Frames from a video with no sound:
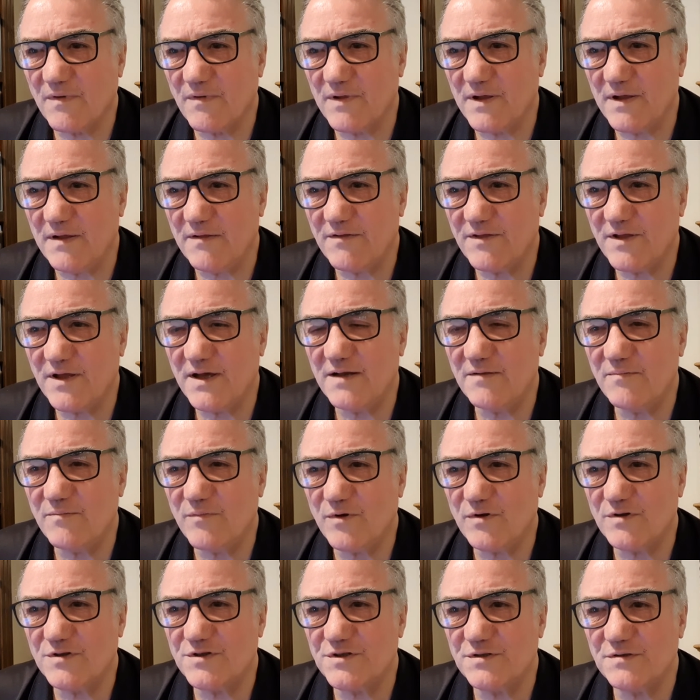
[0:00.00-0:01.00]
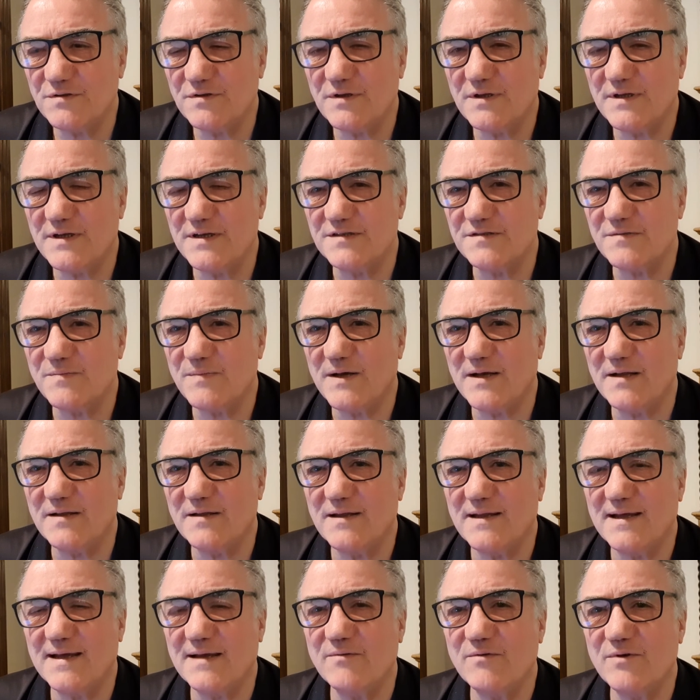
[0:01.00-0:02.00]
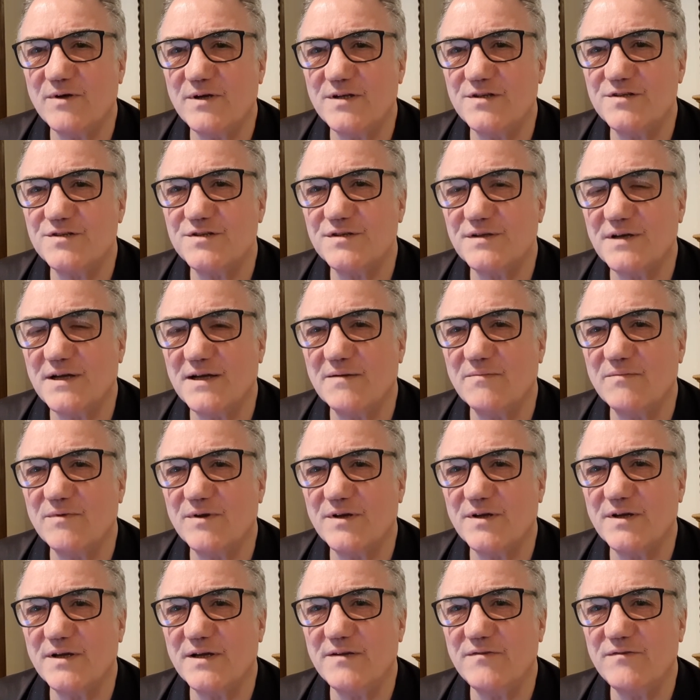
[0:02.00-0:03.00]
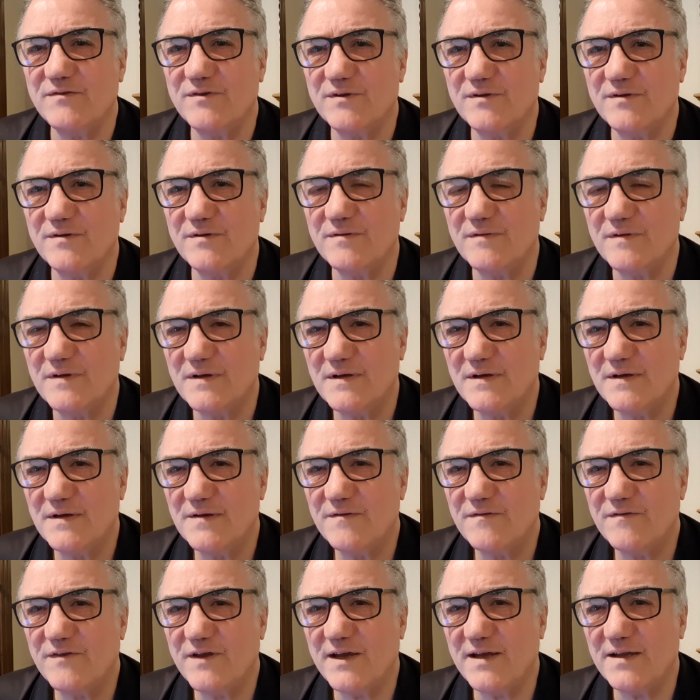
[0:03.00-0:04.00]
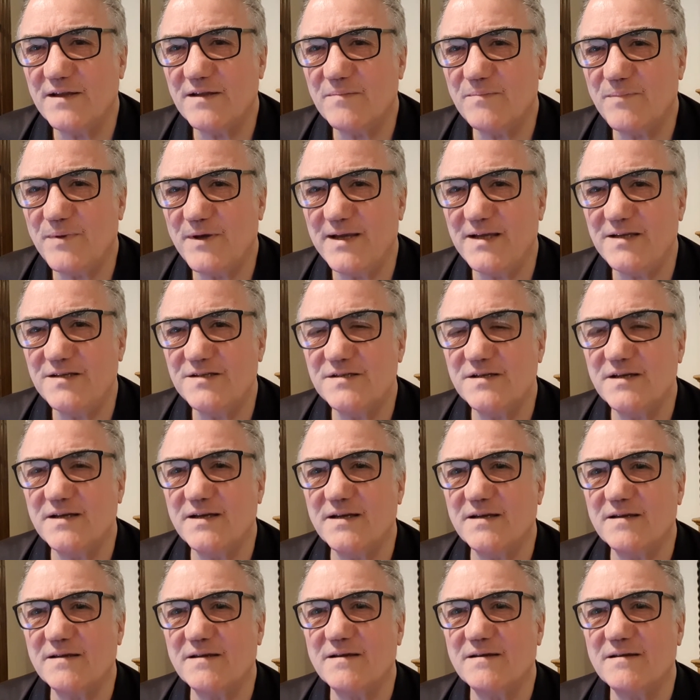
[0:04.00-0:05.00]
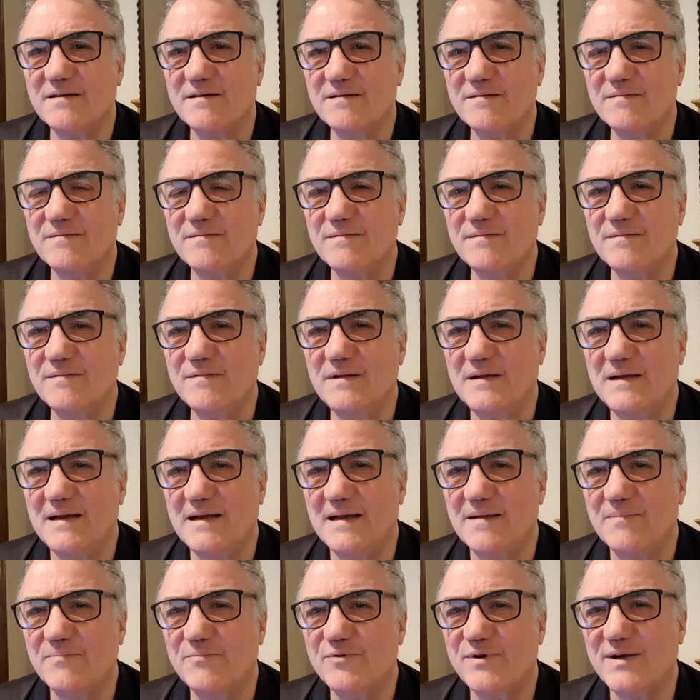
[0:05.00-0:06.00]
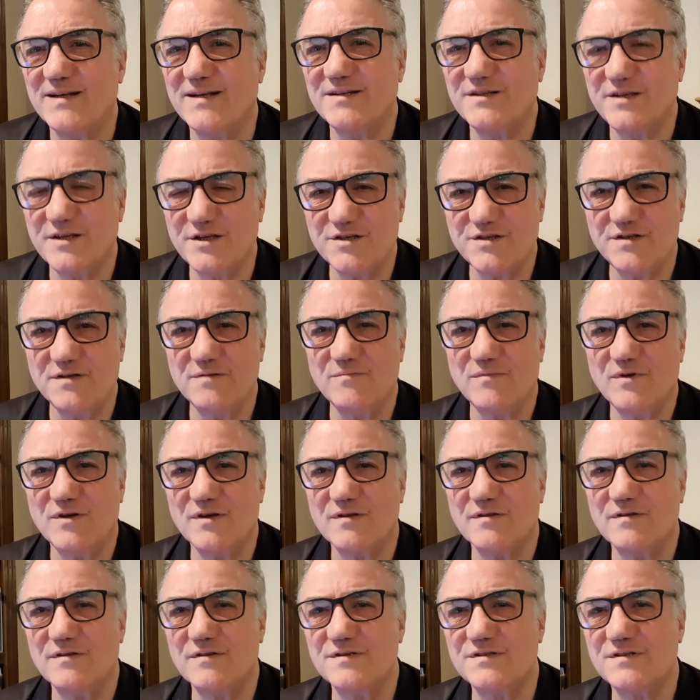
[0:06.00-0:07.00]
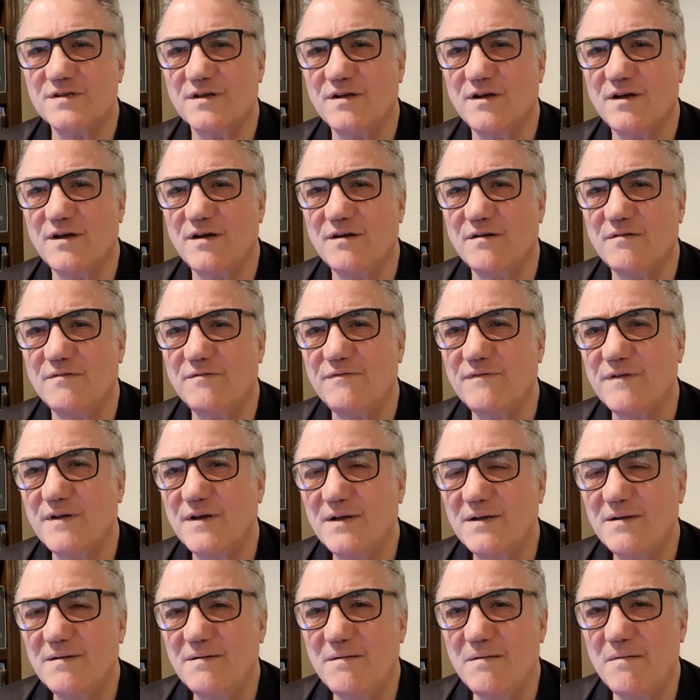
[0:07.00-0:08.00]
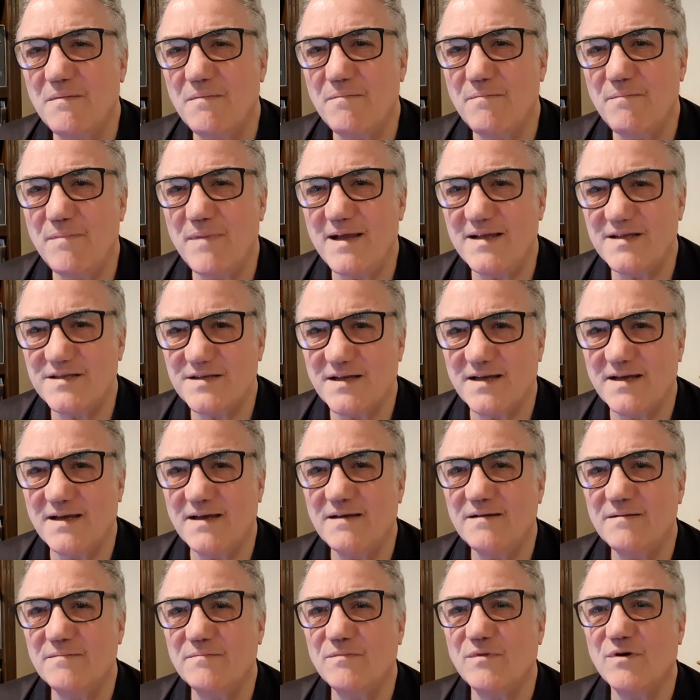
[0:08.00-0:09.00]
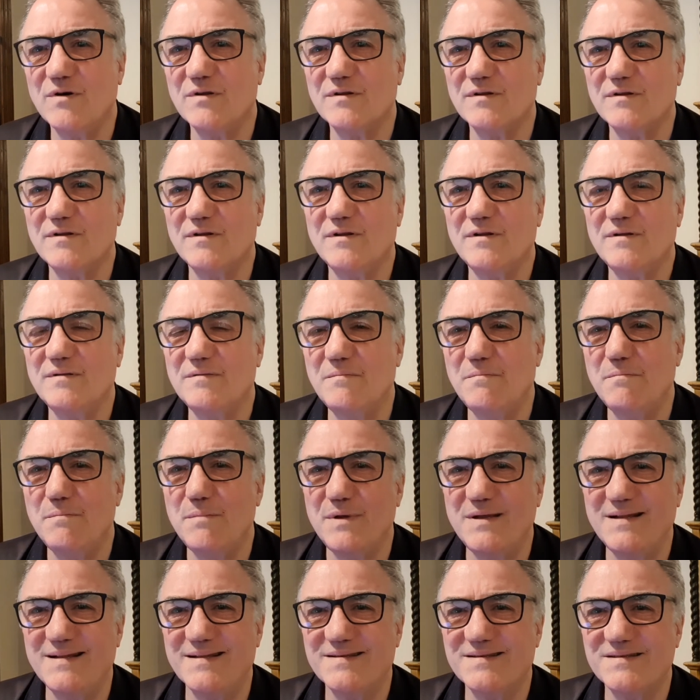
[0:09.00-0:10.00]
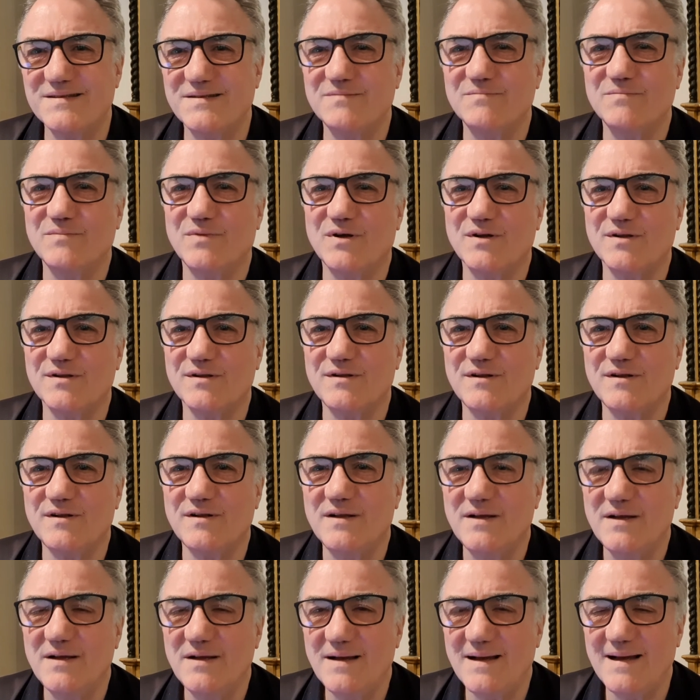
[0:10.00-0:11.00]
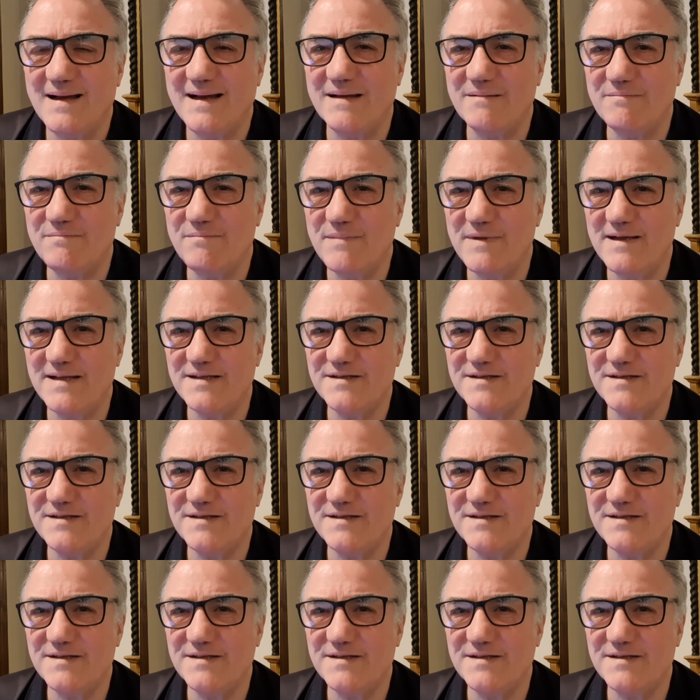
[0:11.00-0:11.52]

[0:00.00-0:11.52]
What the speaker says: The third module is about language, and we're going to take the basic practitioner models of meta model, Milton model, and